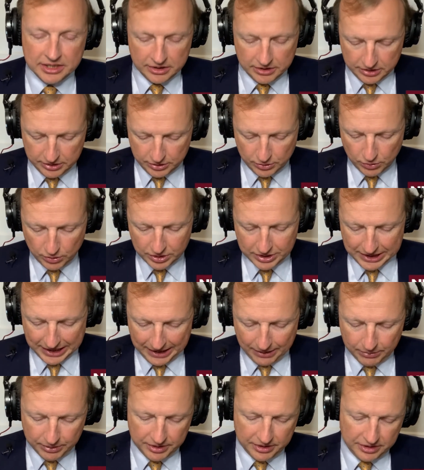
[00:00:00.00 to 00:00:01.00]
your
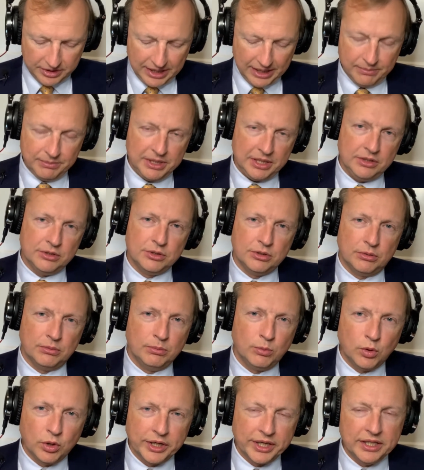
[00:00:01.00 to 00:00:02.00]
debt, whether that means your
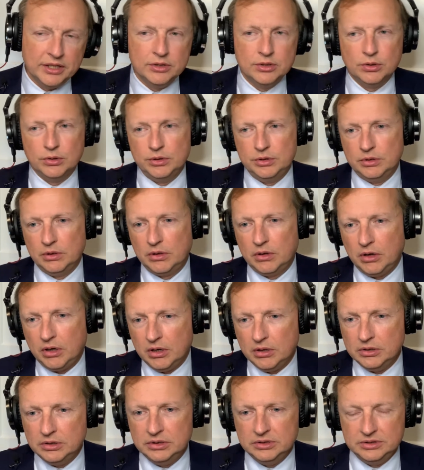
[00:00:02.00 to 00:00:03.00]
mortgage or your
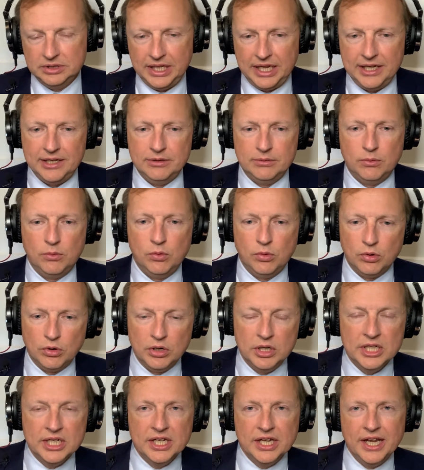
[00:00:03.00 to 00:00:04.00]
car debt
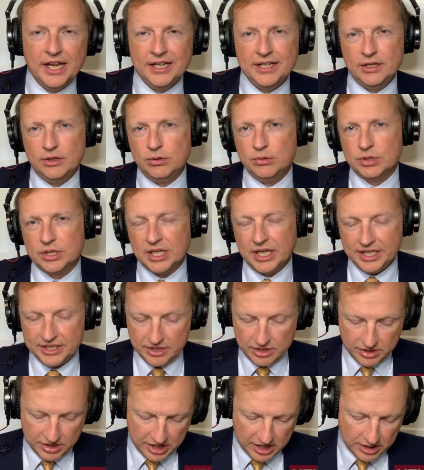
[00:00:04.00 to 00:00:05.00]
or any of those kinds
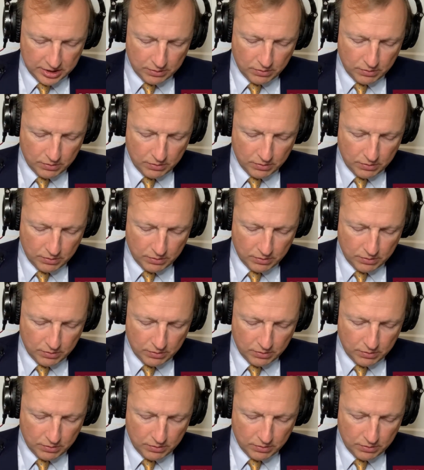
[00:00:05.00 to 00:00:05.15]
of things.